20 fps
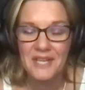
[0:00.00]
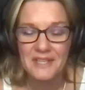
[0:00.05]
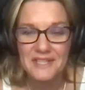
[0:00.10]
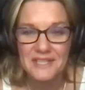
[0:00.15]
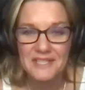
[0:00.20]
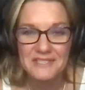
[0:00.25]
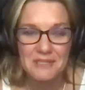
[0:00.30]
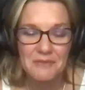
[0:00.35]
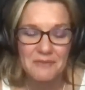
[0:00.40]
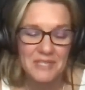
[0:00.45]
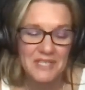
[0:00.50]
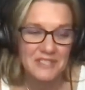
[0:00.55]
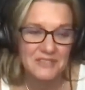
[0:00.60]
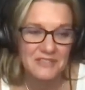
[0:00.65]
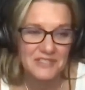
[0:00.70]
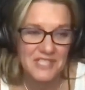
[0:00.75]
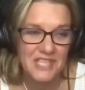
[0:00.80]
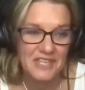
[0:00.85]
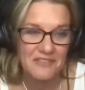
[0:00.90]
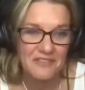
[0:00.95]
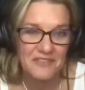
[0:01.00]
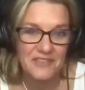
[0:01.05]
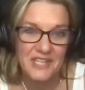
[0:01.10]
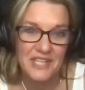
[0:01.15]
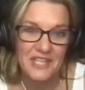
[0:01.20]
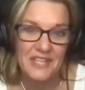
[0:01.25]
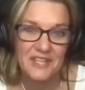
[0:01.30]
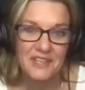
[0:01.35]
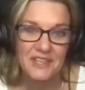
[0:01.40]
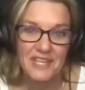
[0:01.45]
Like something you'll take for
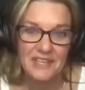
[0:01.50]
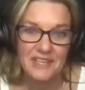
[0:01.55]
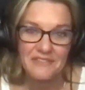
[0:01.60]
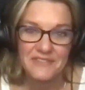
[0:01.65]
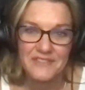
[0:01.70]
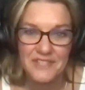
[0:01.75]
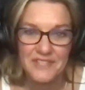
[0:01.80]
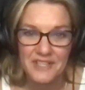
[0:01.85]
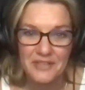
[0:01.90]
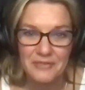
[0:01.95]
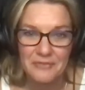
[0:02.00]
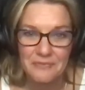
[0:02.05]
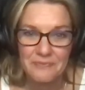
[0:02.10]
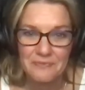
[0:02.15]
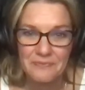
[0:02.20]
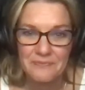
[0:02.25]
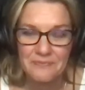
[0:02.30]
like a lifetime.